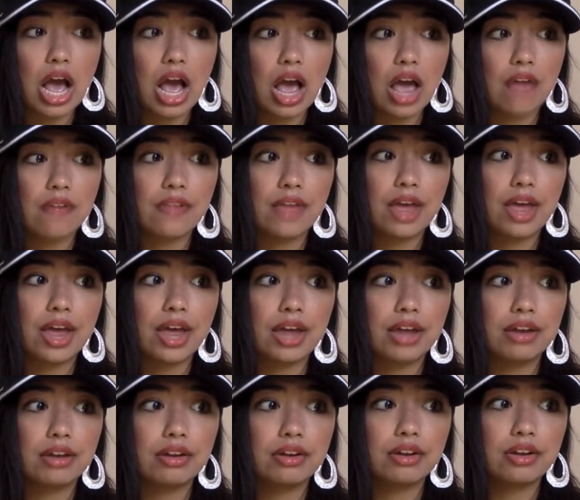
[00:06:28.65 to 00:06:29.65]
and
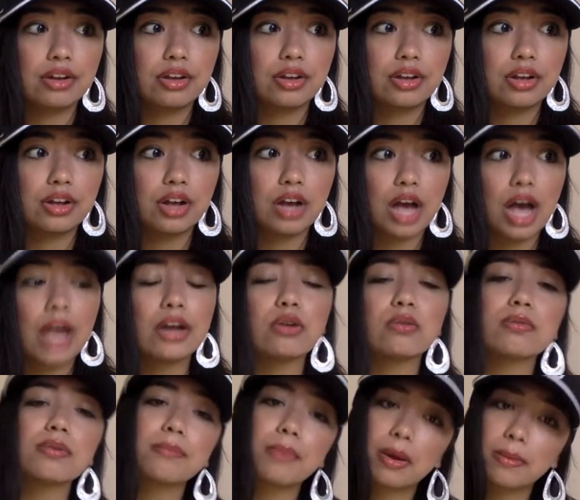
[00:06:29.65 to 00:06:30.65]
then I
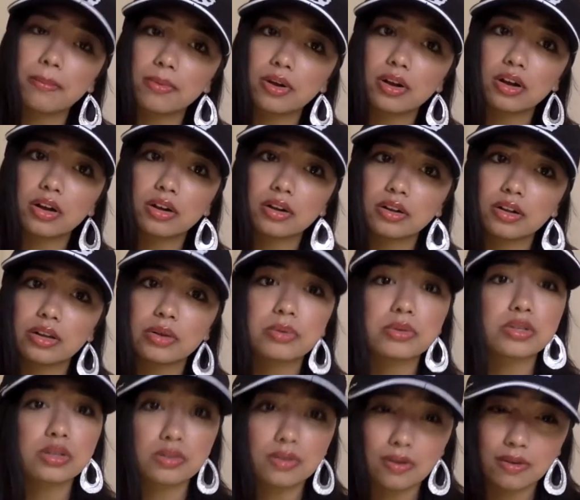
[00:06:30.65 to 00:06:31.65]
don't remember, it
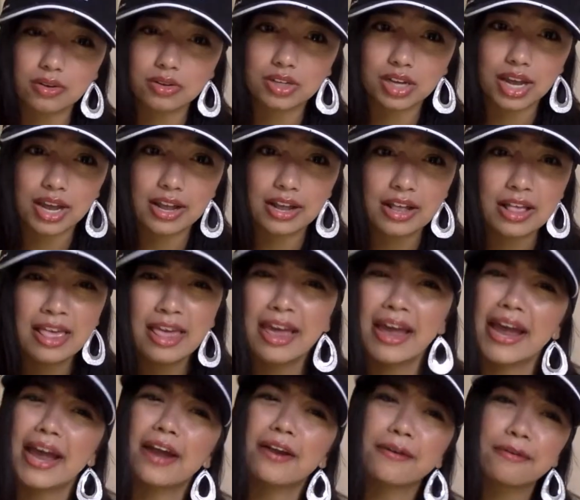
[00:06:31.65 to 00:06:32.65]
was a long day,
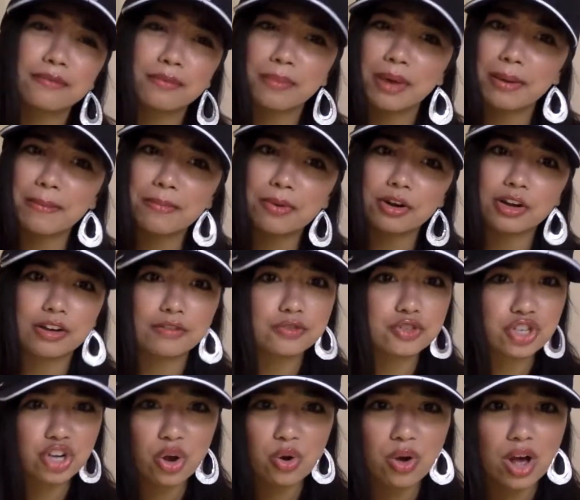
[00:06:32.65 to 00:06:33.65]
I don't remember if
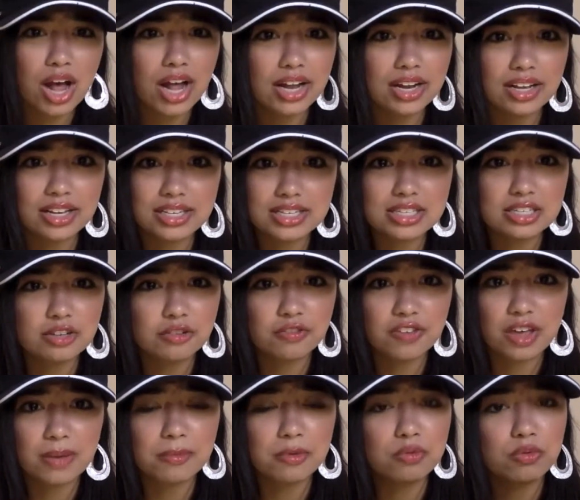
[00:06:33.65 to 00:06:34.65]
Joe got into the
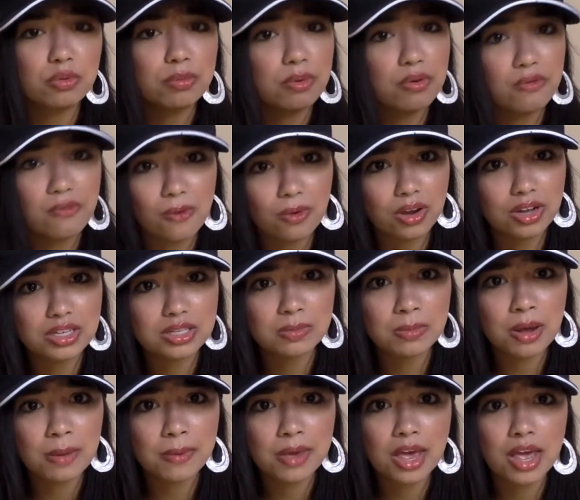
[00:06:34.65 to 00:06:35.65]
family room before his
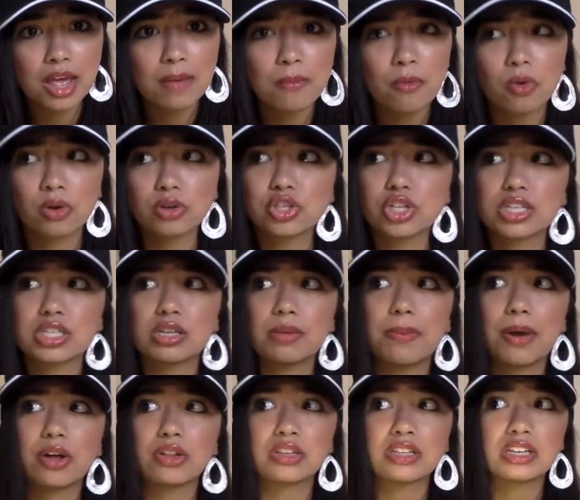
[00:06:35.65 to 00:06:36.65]
mom came or just
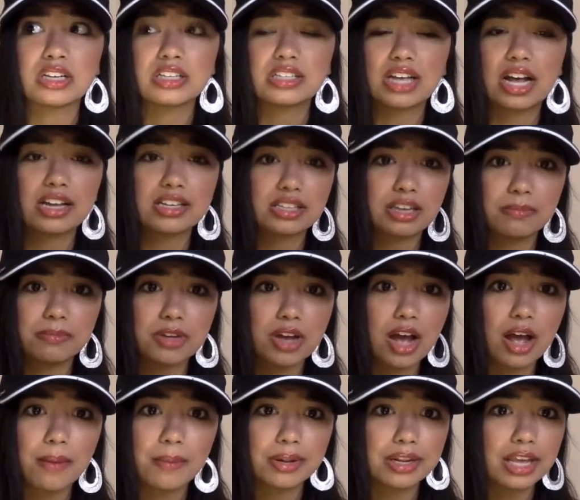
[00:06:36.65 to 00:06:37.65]
about the exact same
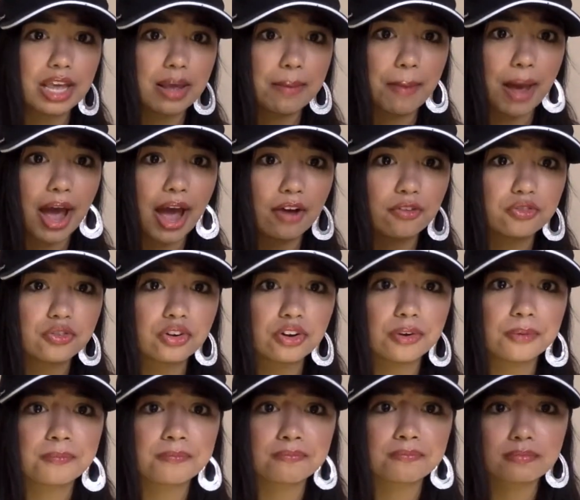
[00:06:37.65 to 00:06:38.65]
time and came
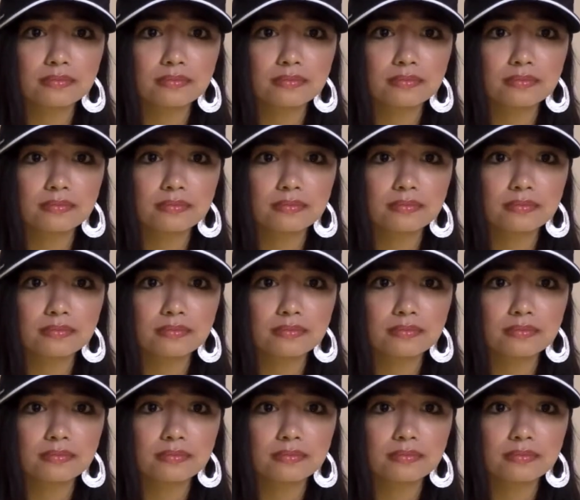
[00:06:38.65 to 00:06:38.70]
after,